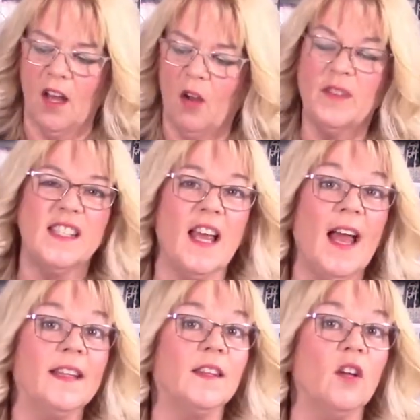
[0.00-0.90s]
Obviously I
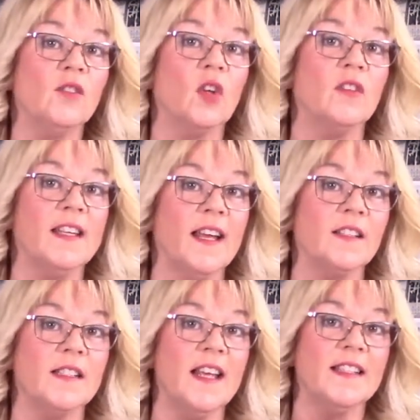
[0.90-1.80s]
had those on
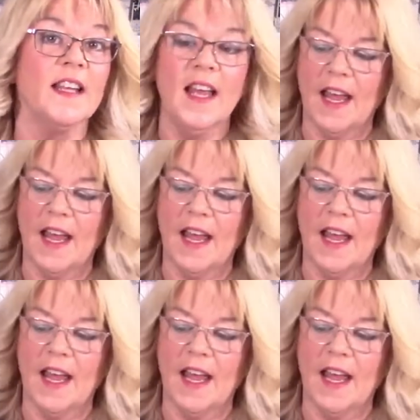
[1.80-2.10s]
downstairs and